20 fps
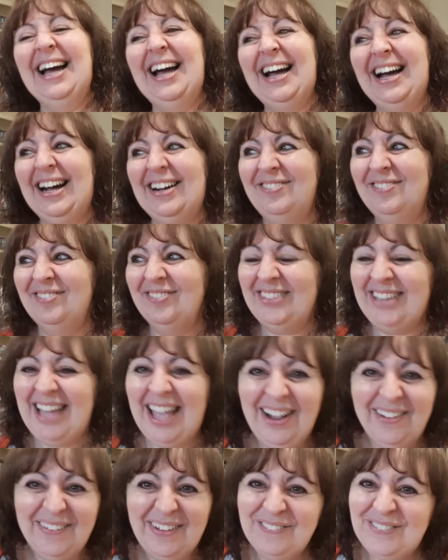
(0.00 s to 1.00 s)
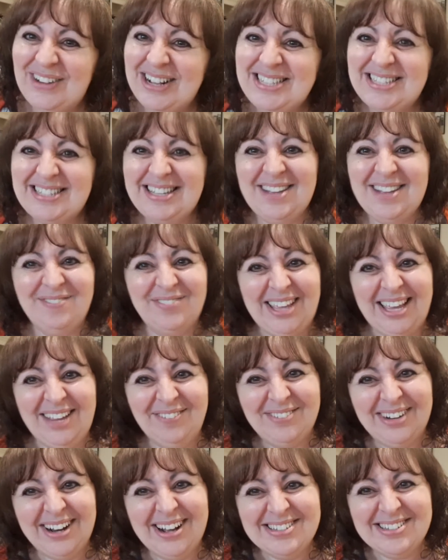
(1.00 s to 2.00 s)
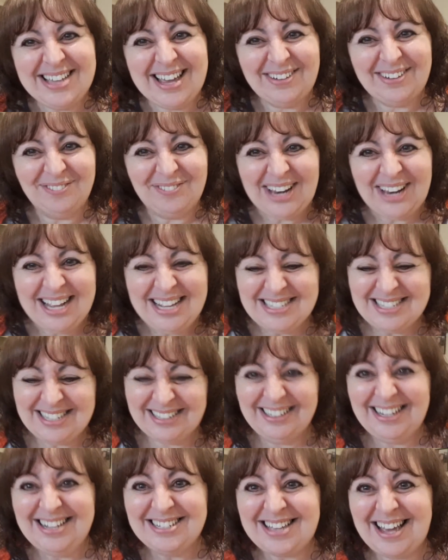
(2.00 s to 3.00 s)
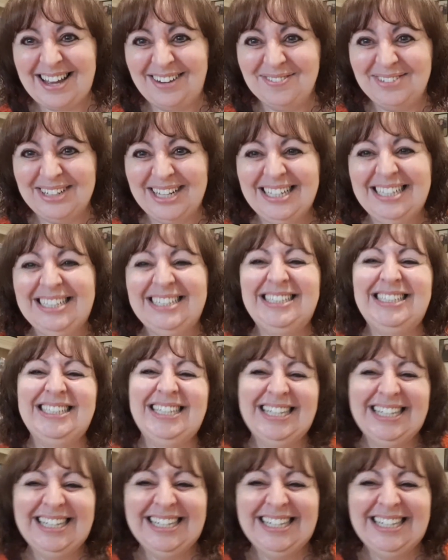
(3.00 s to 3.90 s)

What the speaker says: Now if I skip, the hip goes out of place, the knee's out of place.